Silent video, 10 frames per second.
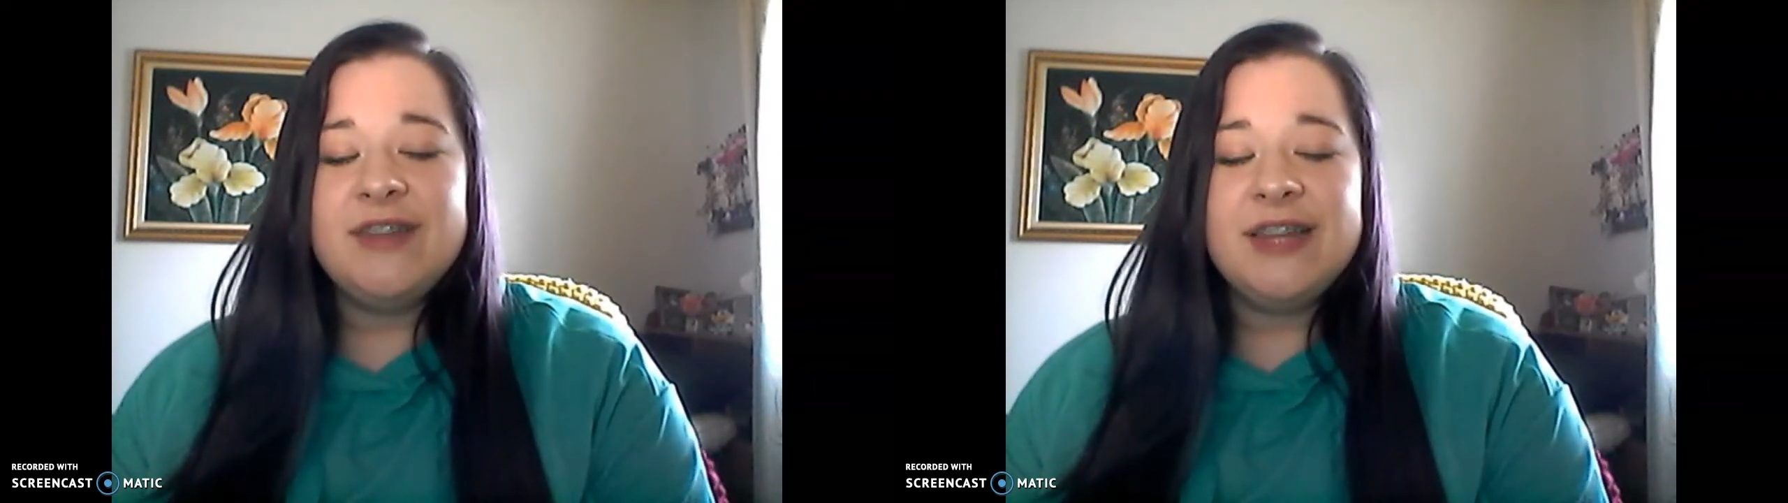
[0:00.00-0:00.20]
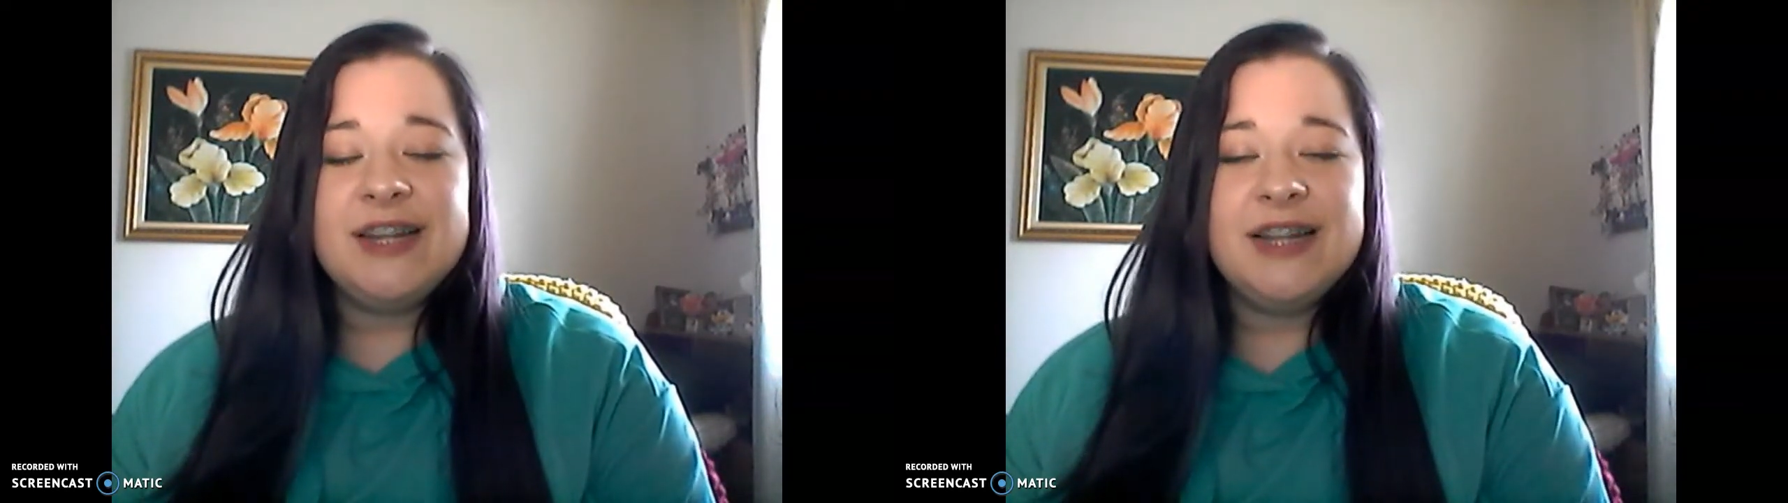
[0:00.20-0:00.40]

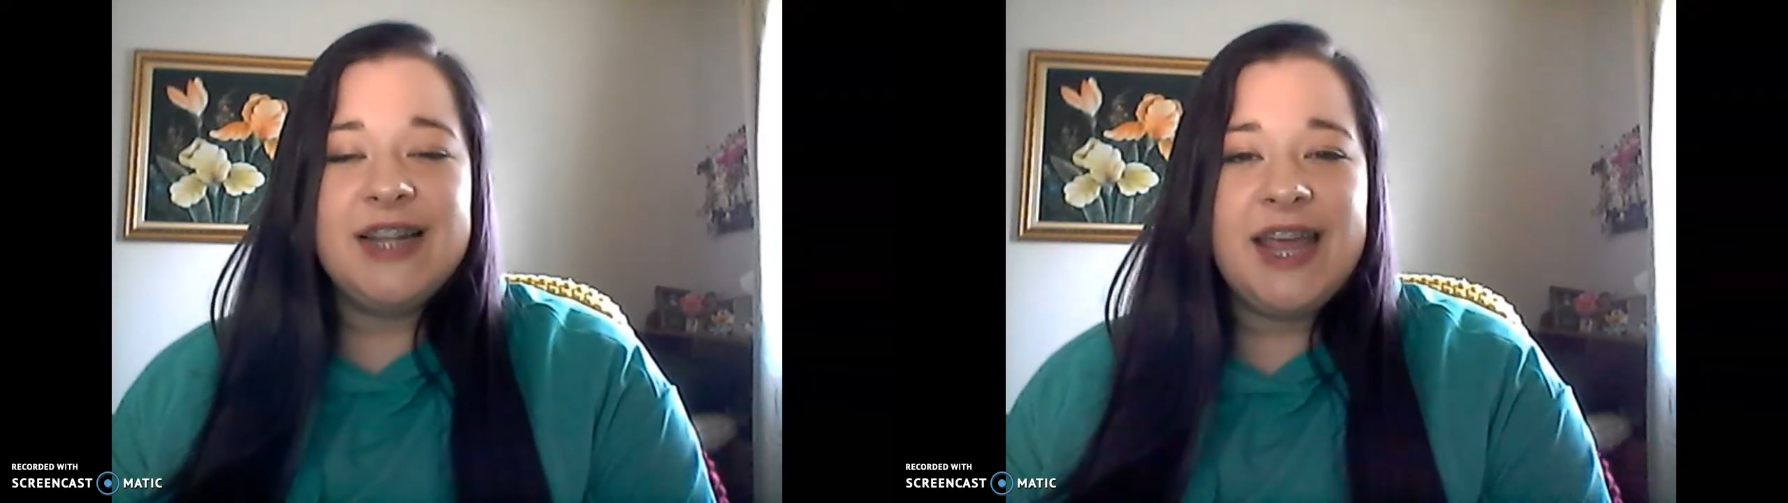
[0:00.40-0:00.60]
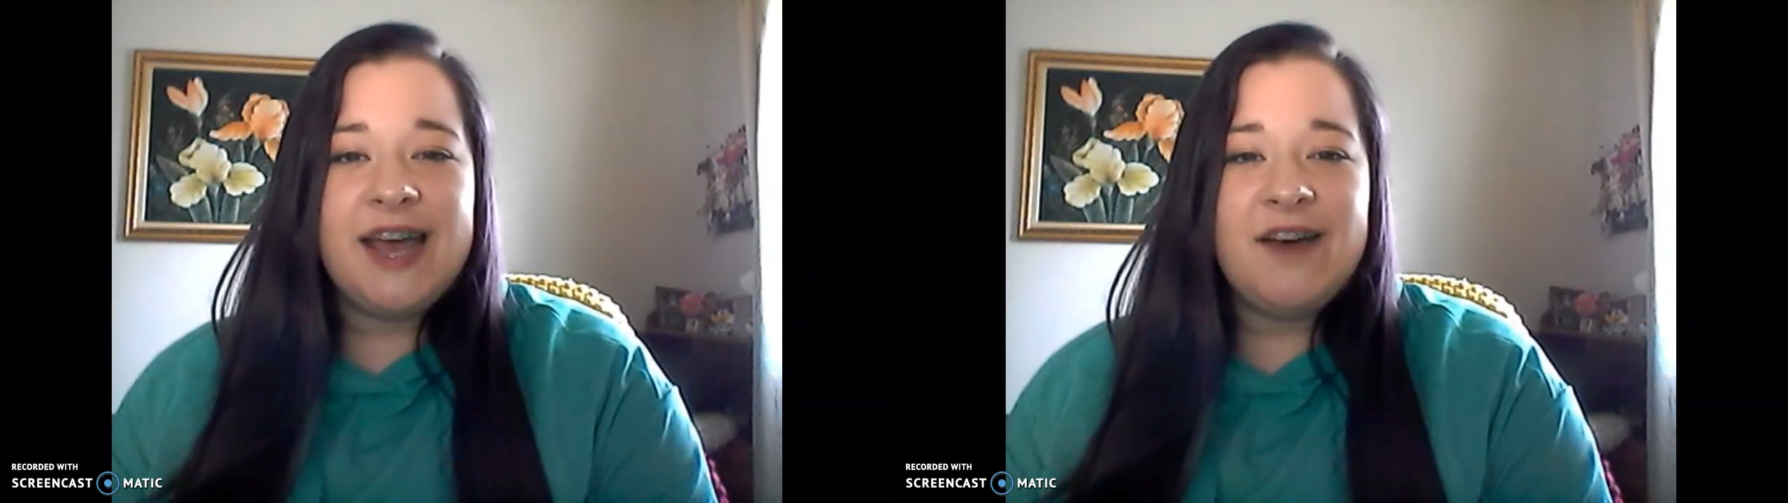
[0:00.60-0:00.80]
little
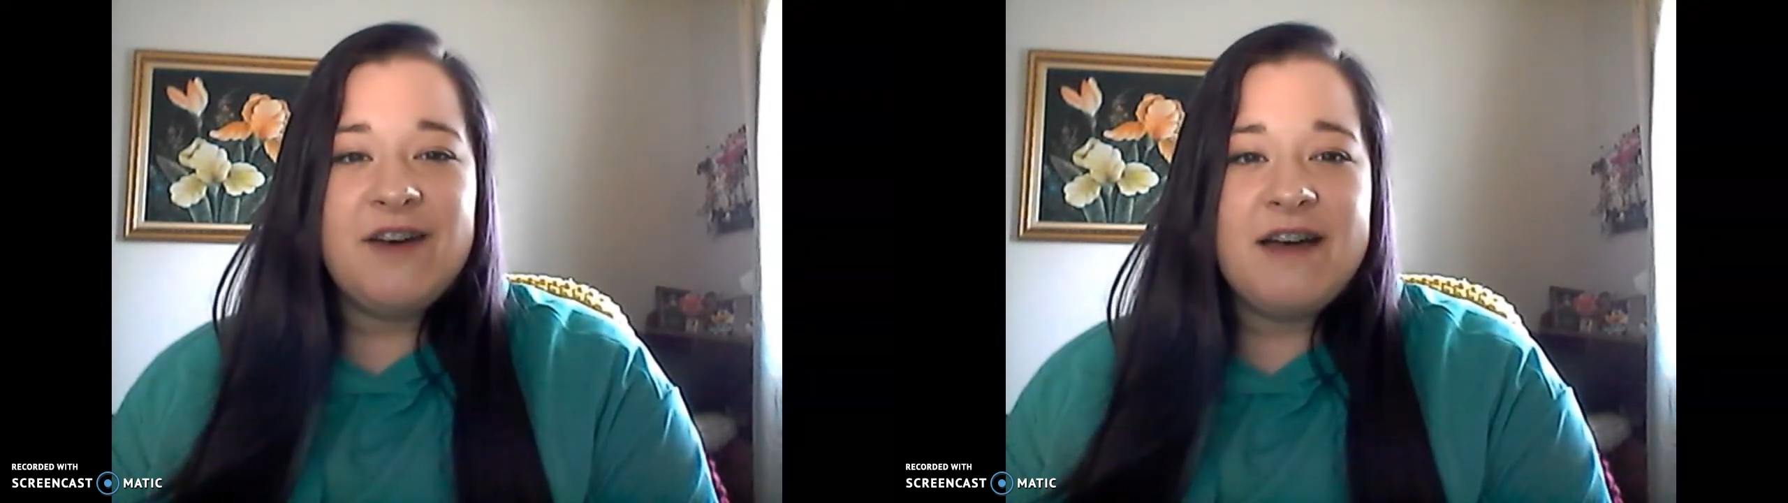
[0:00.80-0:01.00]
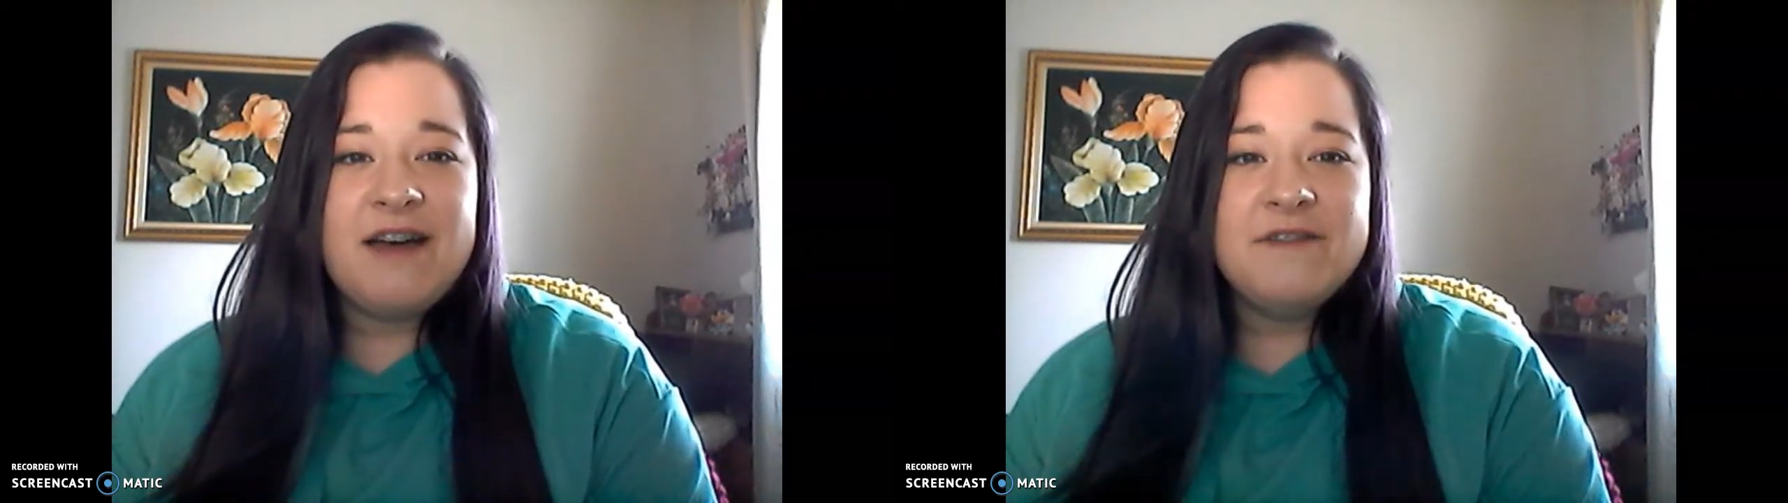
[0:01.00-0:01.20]

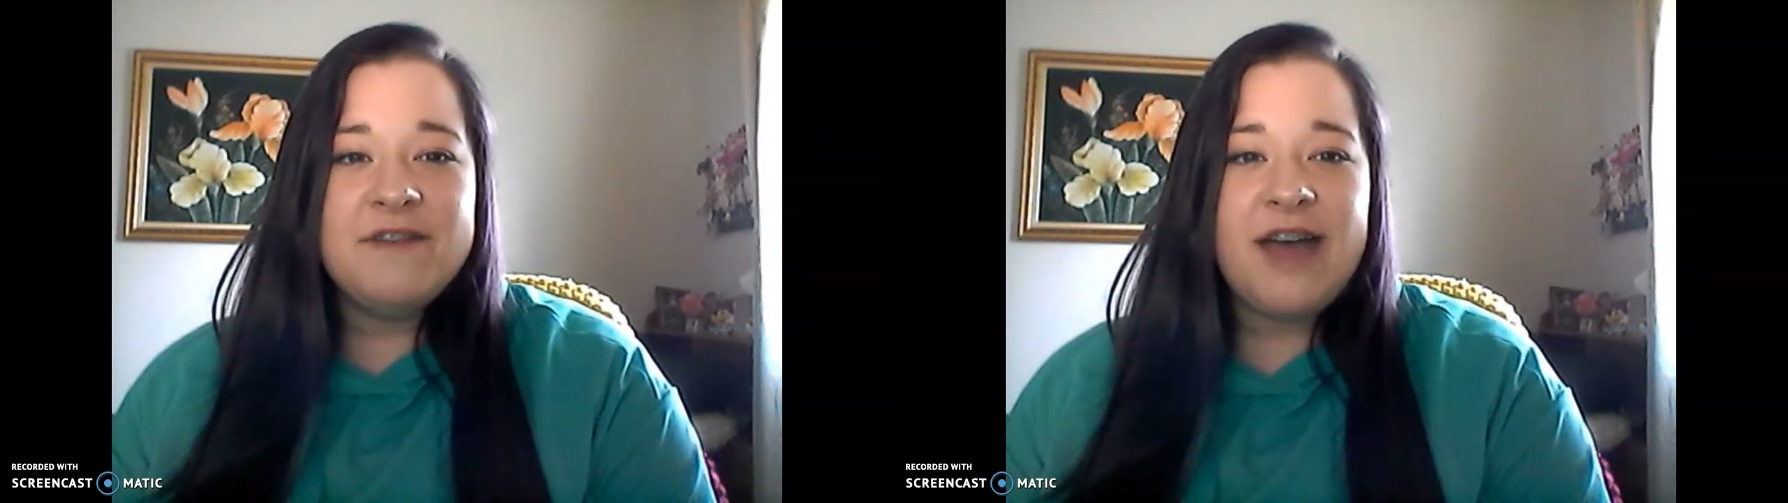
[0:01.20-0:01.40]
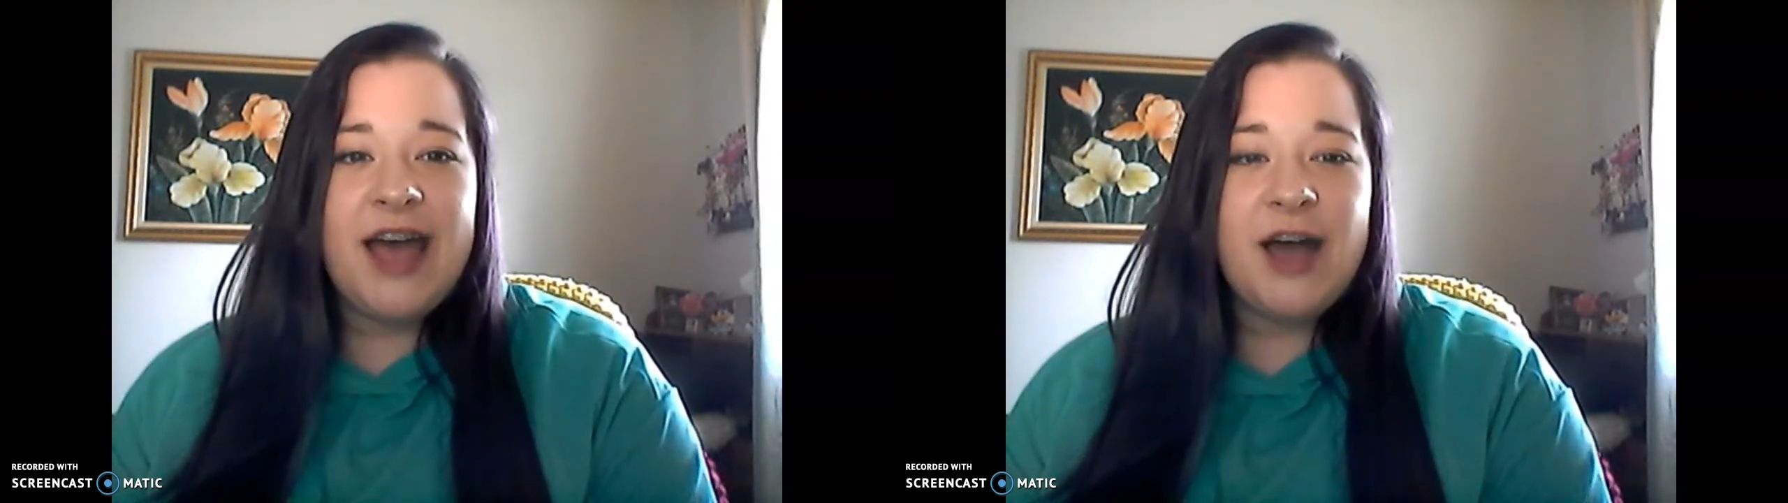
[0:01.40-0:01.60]
layout of
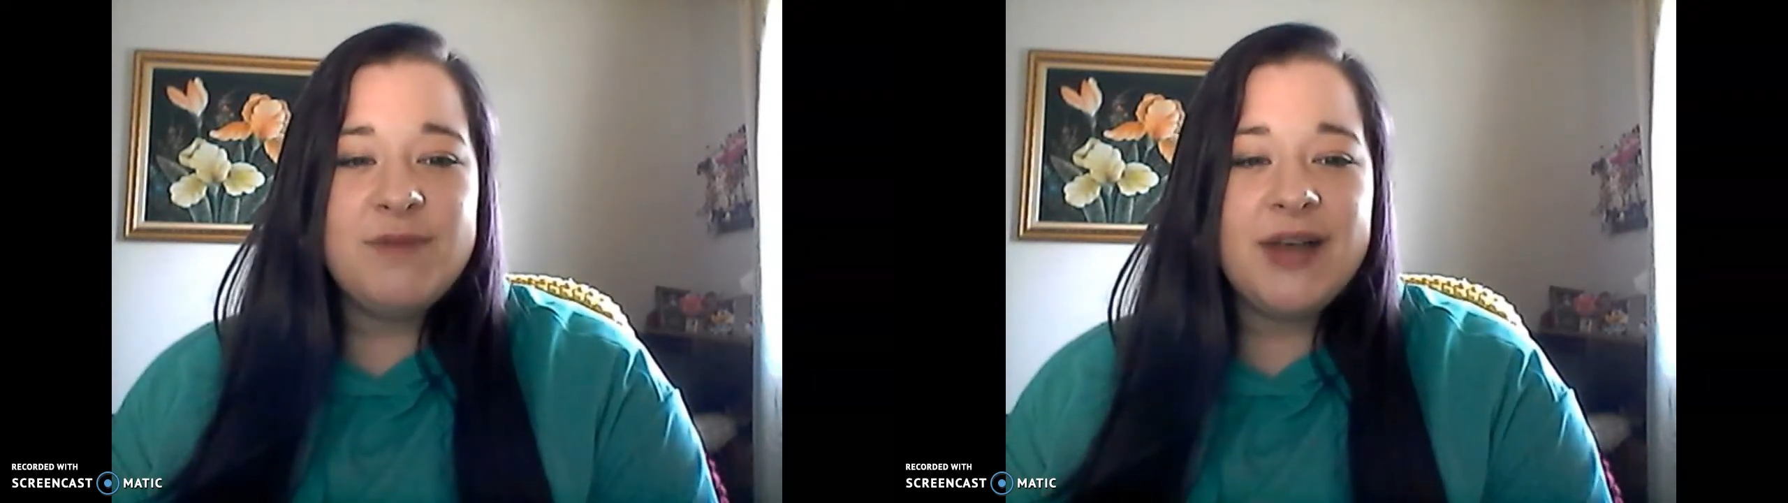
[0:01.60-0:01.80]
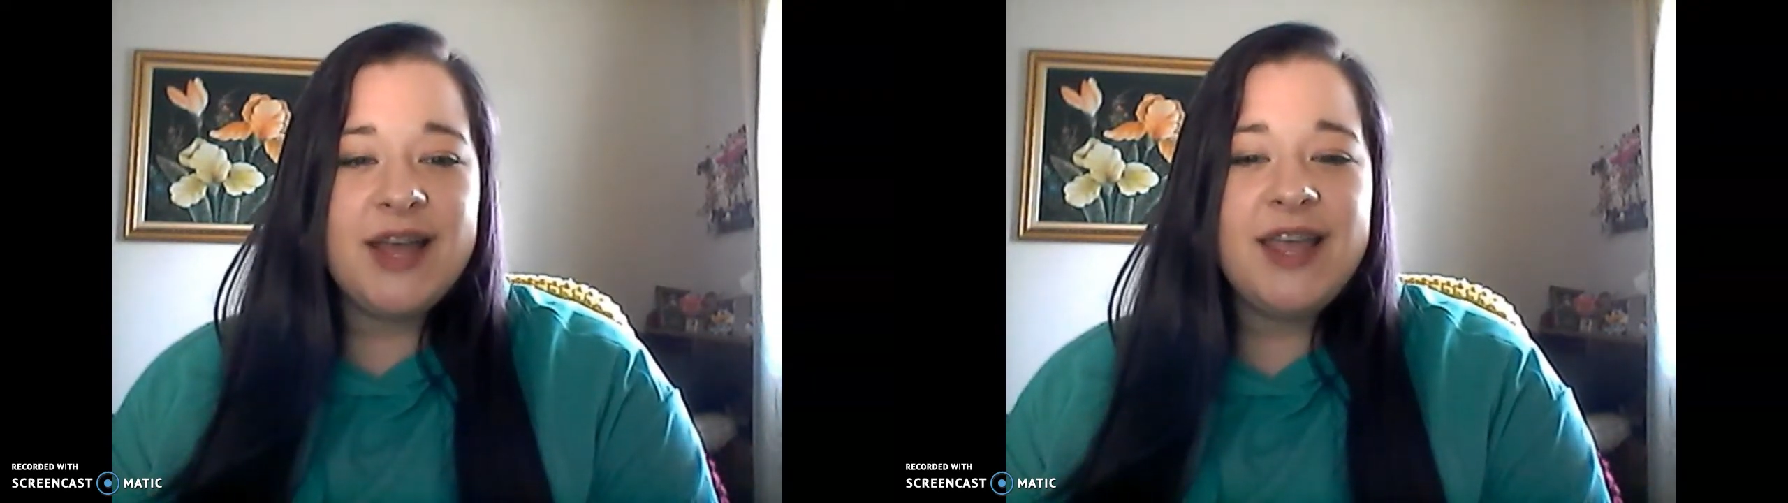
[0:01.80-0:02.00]
how
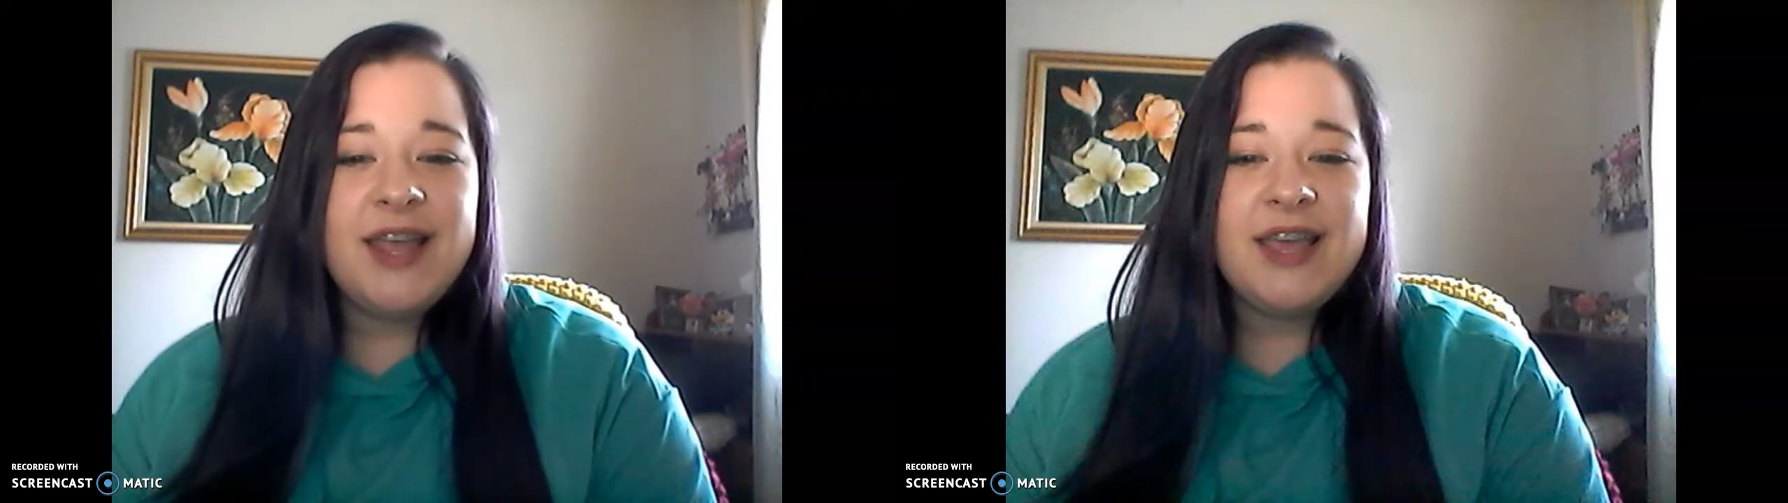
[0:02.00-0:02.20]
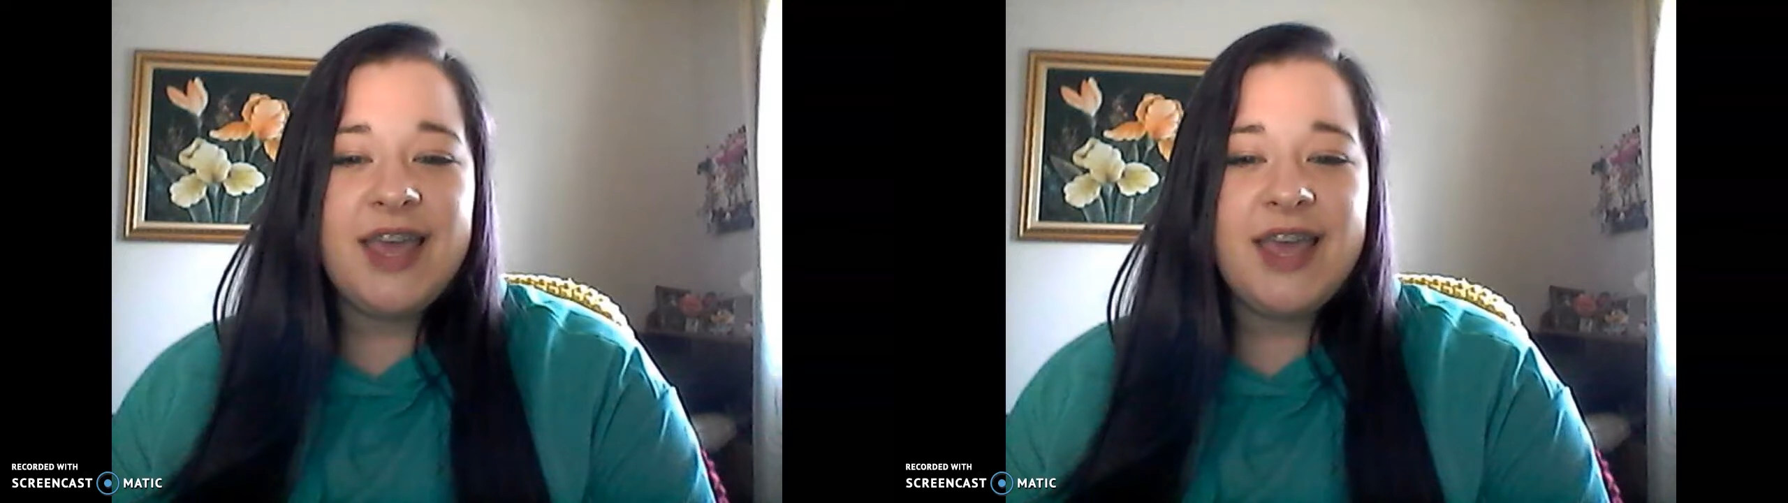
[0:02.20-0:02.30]
my